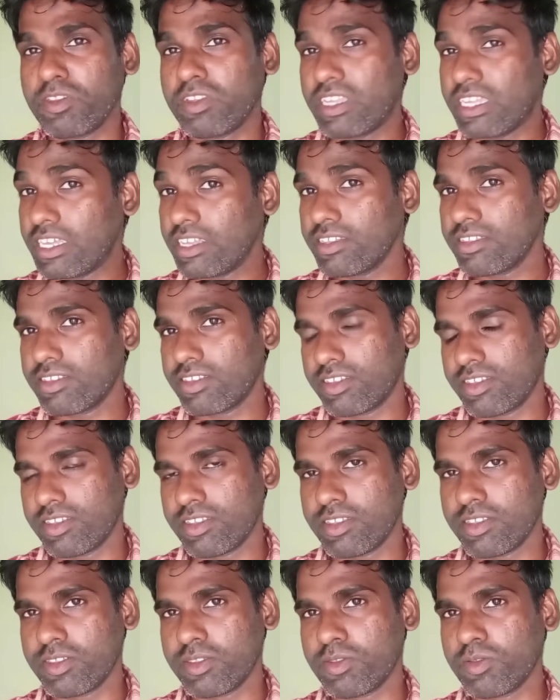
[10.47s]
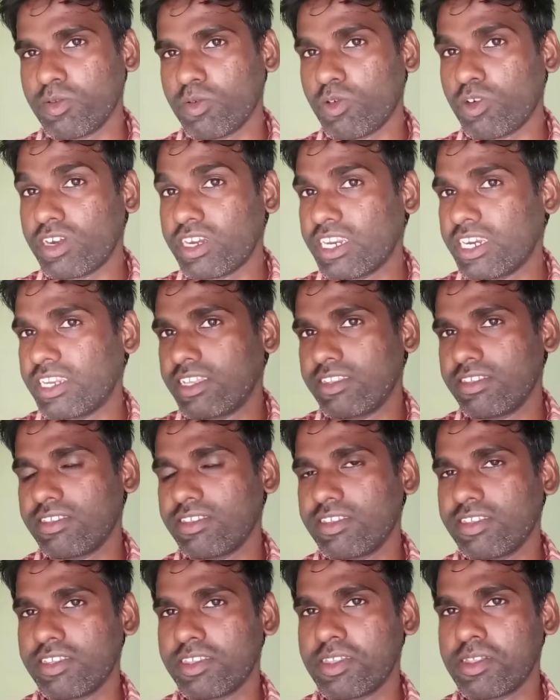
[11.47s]
Guess what it
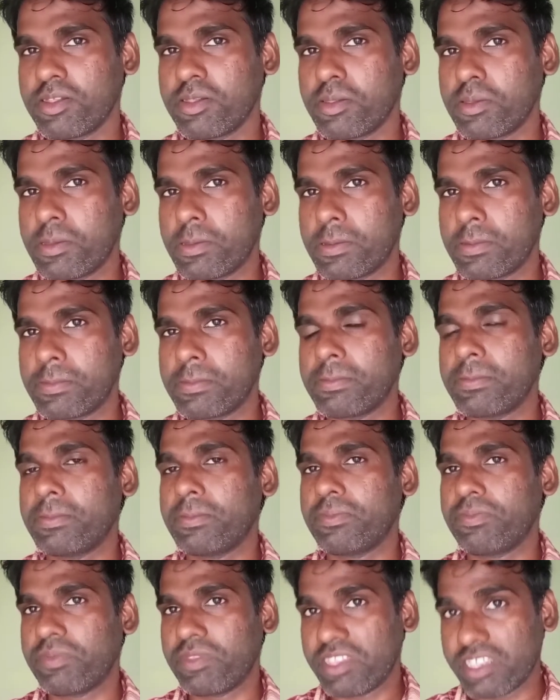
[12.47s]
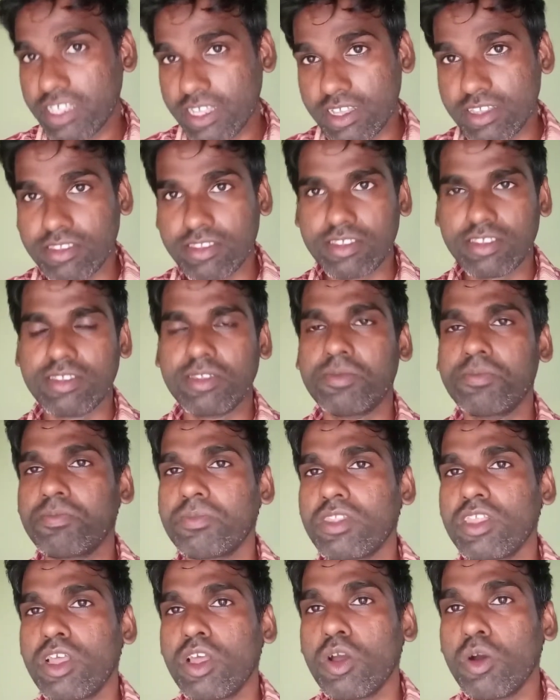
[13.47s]
is? Yes,
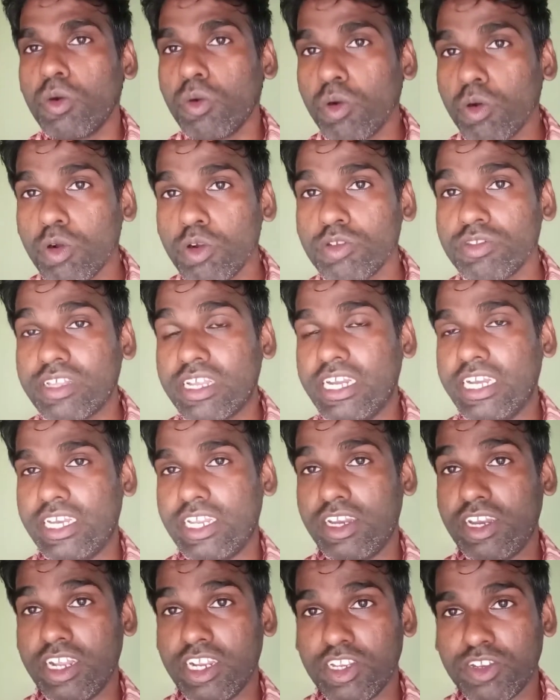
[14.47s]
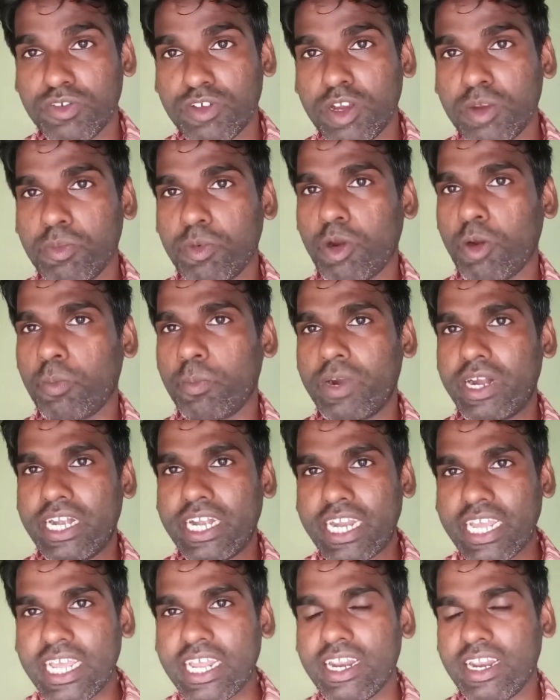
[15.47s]
World's Intellectual
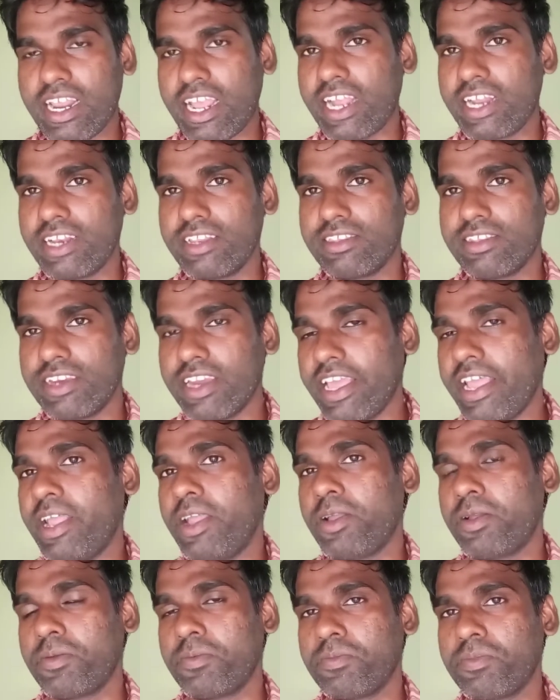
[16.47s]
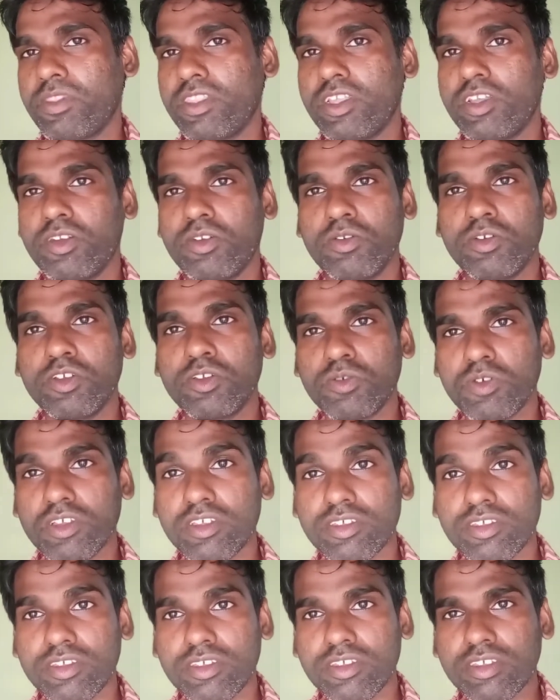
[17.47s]
Property Rights Day, which
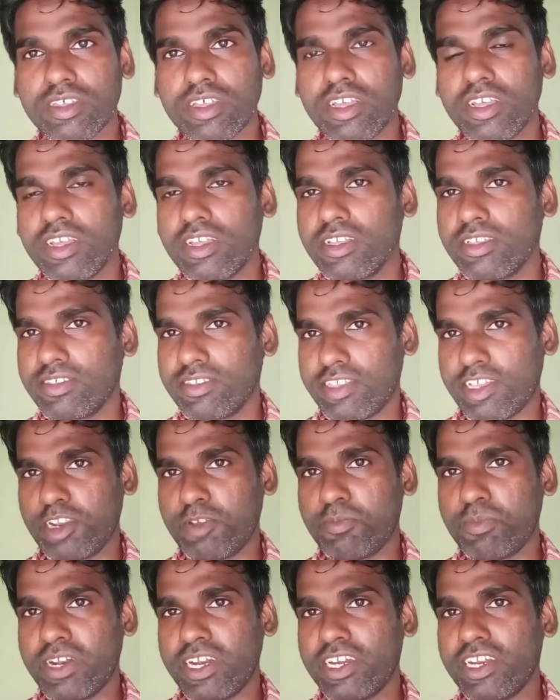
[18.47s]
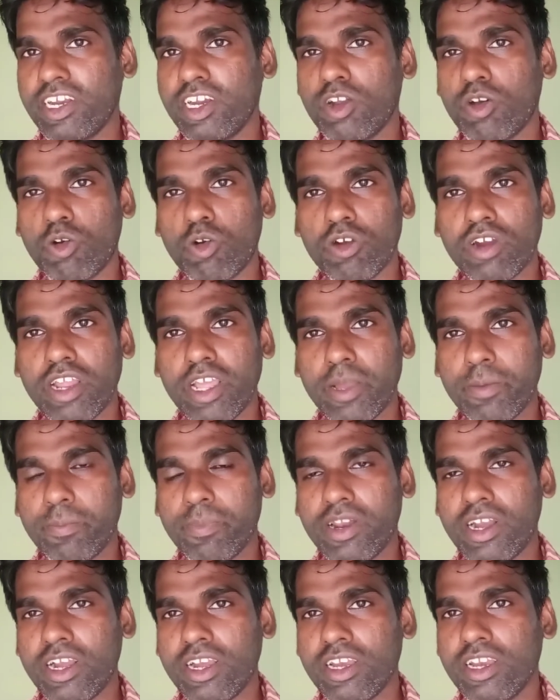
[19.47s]
was celebrated on
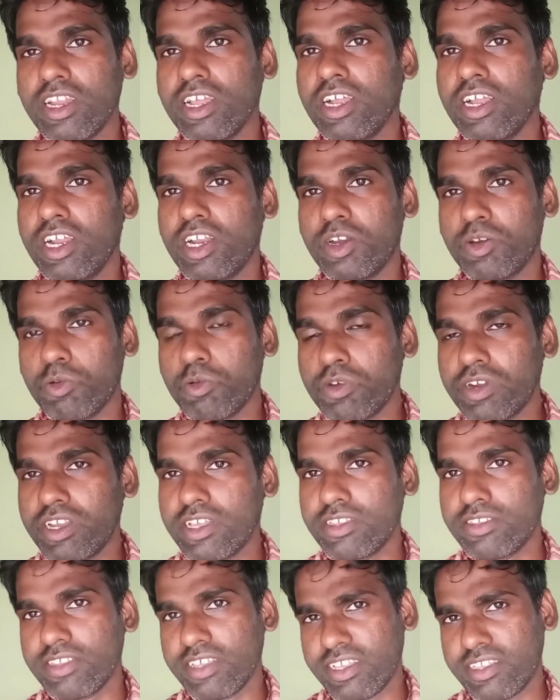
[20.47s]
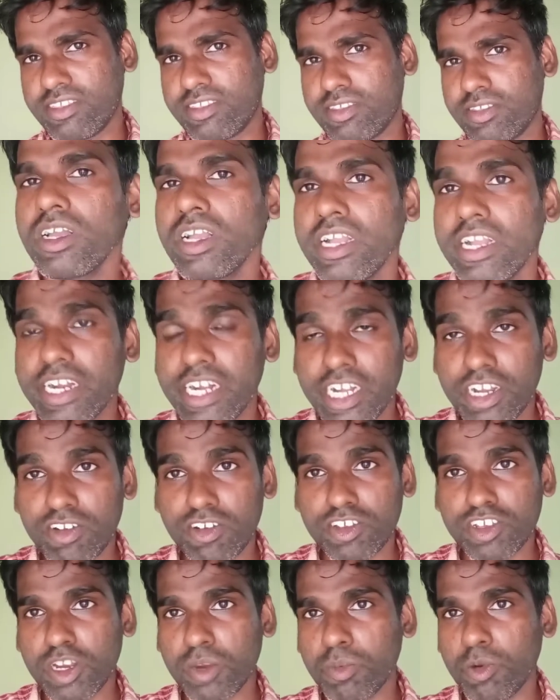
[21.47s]
April 26.
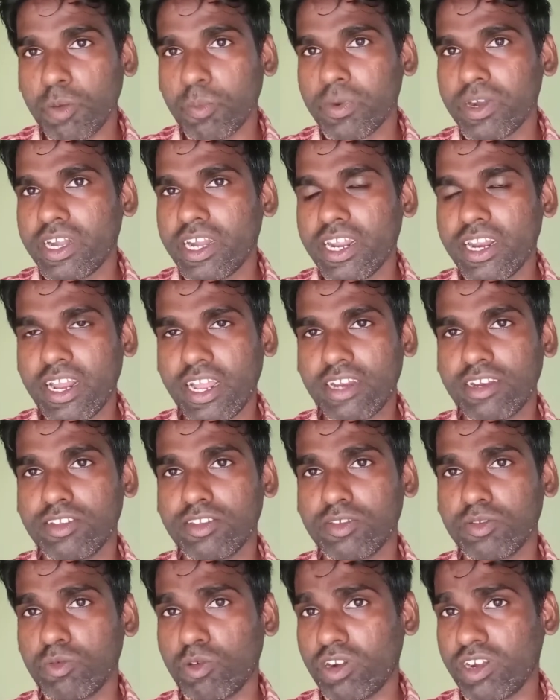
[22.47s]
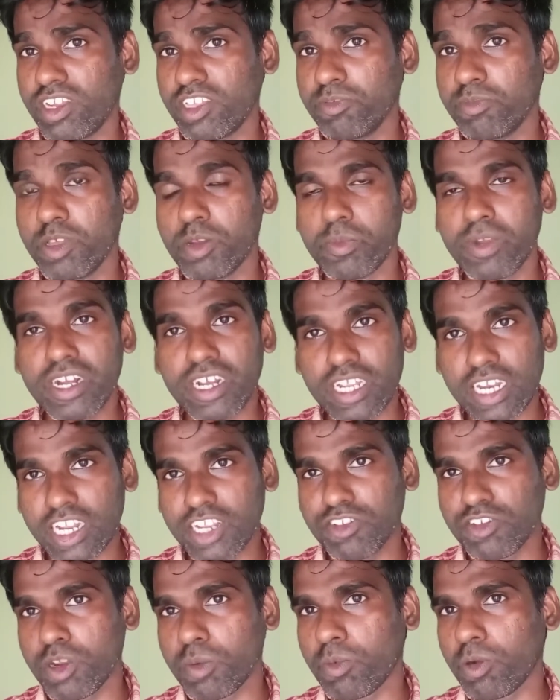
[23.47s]
Intellectual property rights. What is mean by
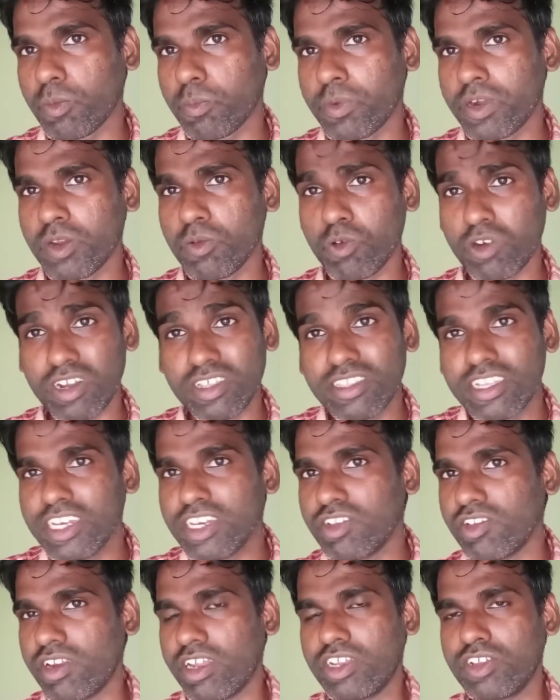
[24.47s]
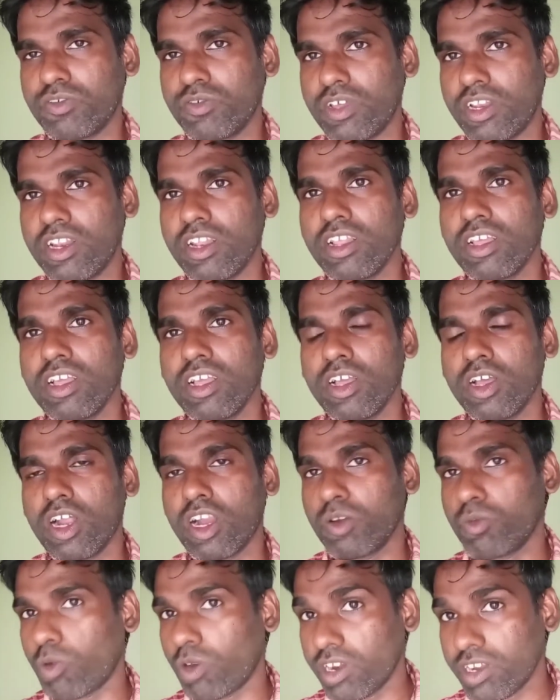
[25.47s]
intellectual property? What is intellectual
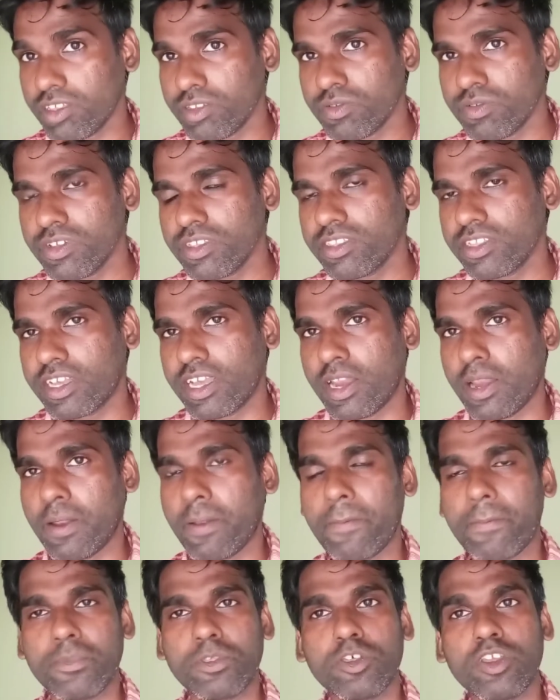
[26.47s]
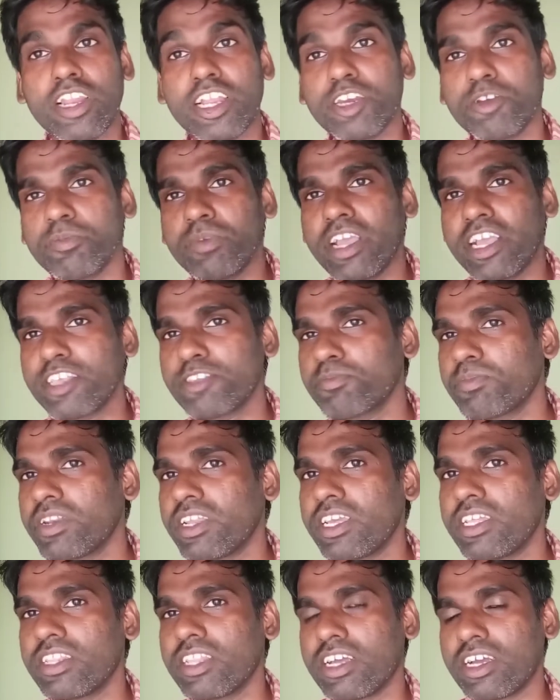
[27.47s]
and what is physical? So let me
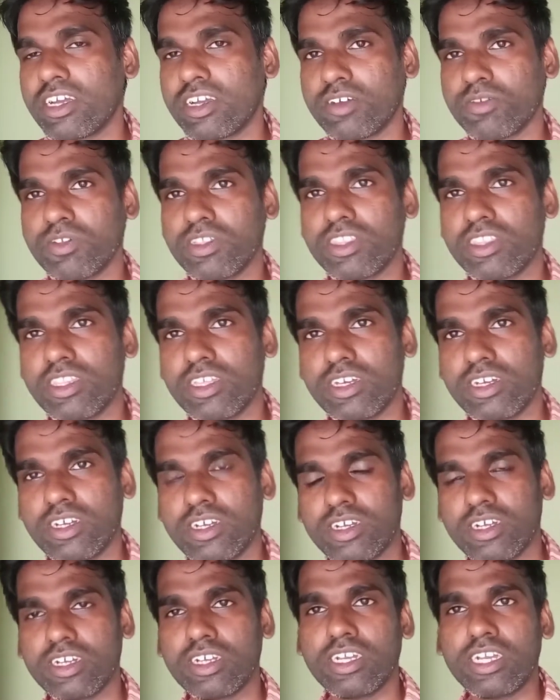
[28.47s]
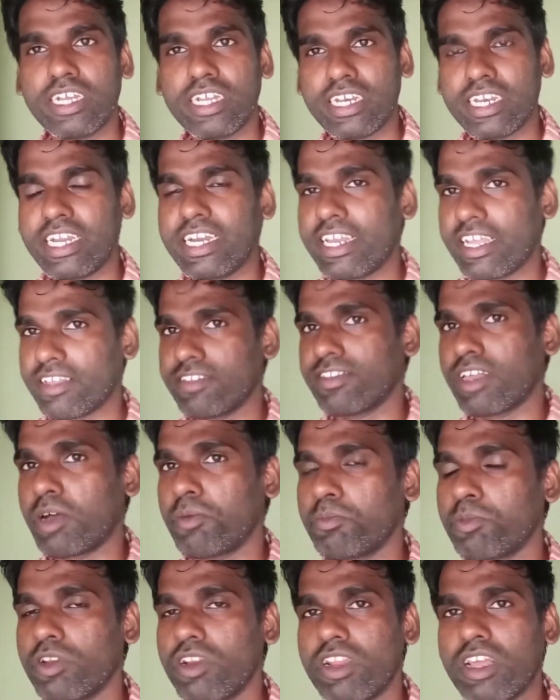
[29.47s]
explain with a neat
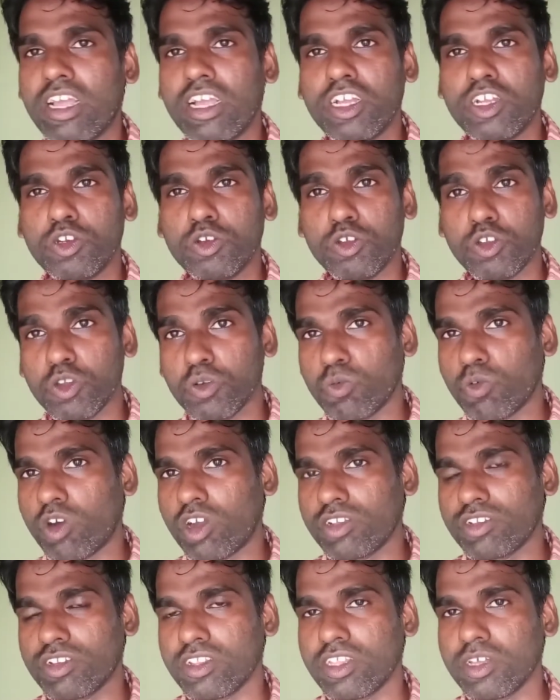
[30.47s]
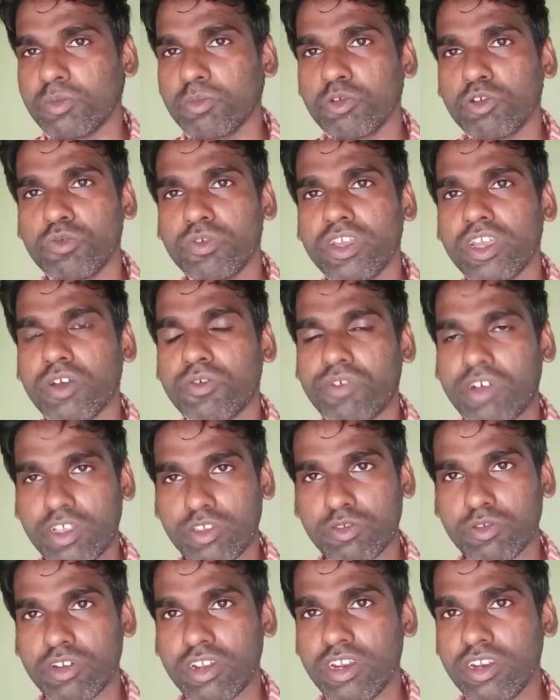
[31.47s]
example. Do you watch the movie of
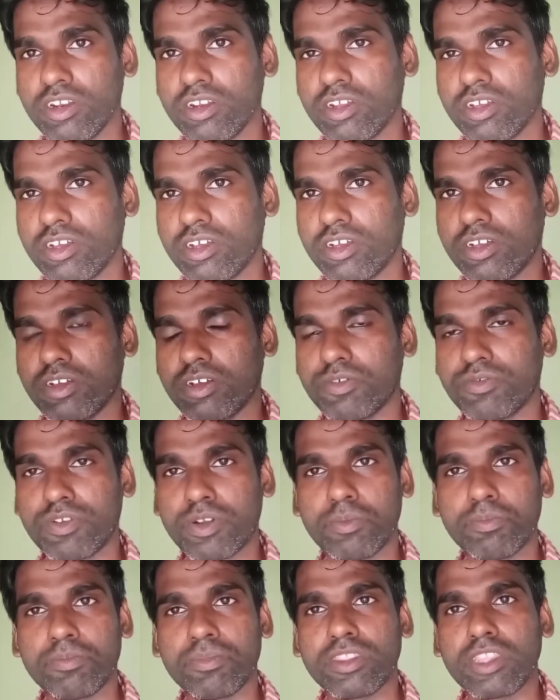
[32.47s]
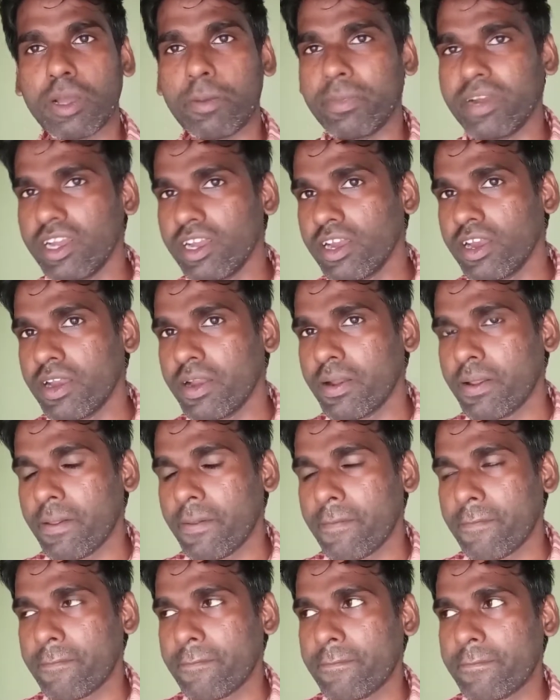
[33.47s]
Asuran from Tamil?
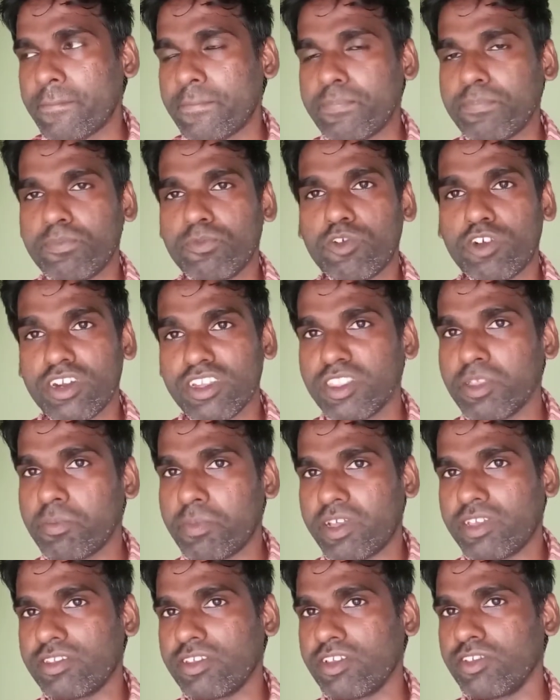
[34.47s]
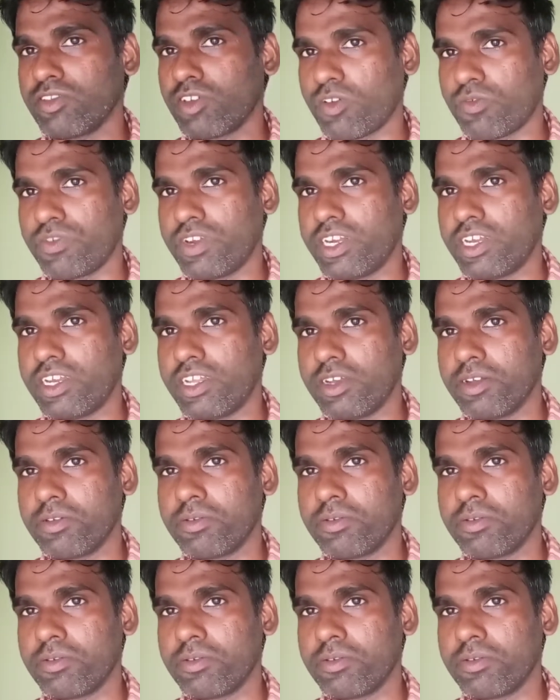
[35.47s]
What is the message of it?